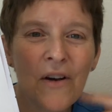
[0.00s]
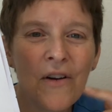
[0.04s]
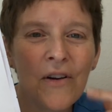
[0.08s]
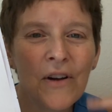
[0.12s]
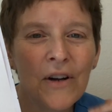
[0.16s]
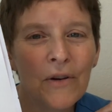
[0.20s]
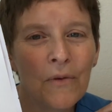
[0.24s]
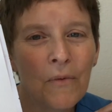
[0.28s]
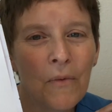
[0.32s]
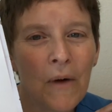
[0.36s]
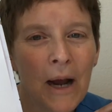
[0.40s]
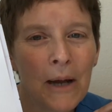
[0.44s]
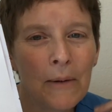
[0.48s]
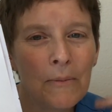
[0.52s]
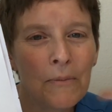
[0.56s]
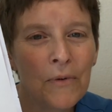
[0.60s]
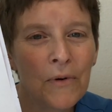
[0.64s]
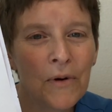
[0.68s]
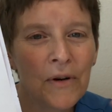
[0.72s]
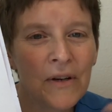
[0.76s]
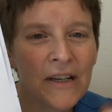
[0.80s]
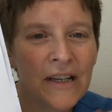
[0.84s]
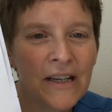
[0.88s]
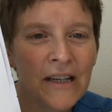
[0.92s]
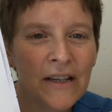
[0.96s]
on a
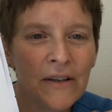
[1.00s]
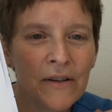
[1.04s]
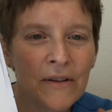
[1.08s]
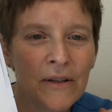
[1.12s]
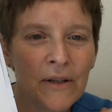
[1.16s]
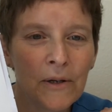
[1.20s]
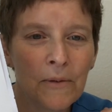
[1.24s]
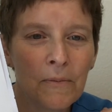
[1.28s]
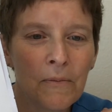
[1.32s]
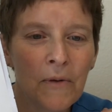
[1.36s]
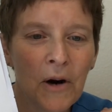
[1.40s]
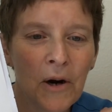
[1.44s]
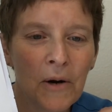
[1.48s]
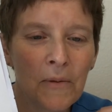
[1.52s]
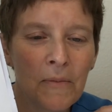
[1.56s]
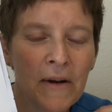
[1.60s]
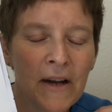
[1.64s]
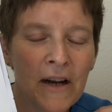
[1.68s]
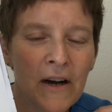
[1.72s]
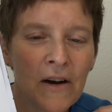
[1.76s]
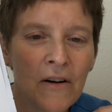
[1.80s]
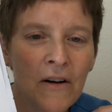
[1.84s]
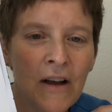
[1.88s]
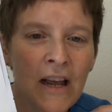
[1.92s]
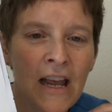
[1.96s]
whiteboard near their
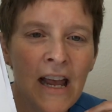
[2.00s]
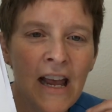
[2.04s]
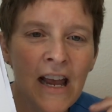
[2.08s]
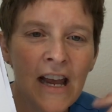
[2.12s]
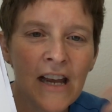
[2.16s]
barbell